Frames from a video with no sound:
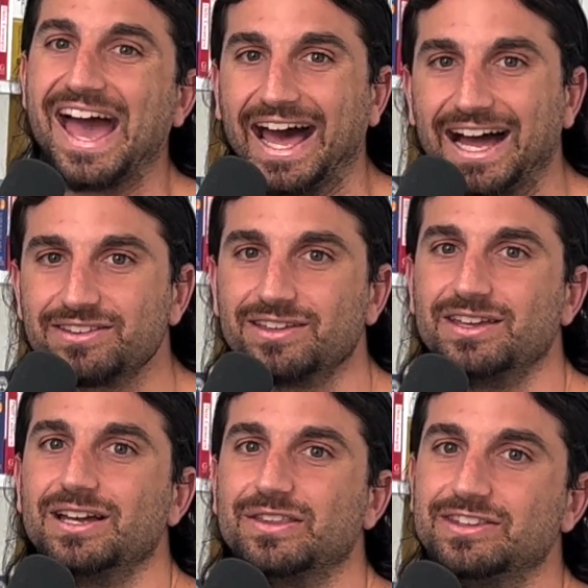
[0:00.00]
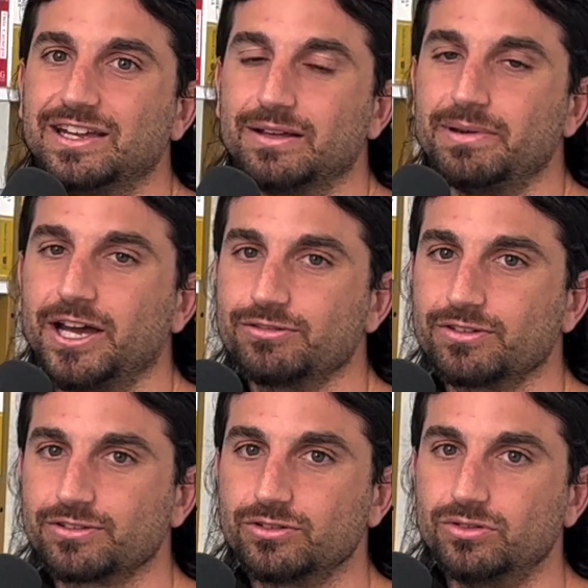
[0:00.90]
at the Dan
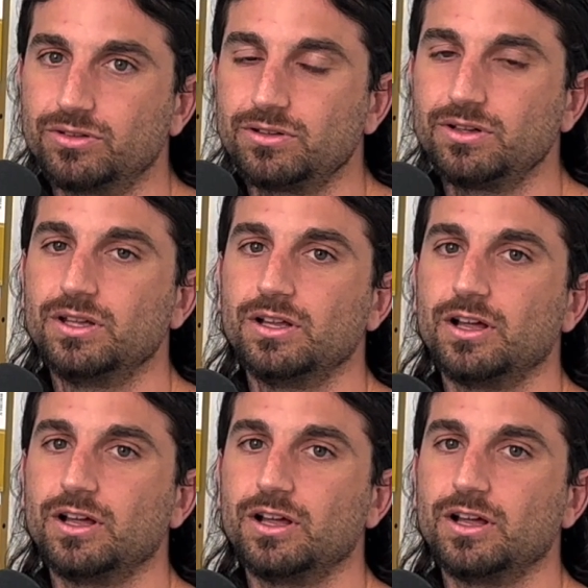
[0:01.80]
Patrick School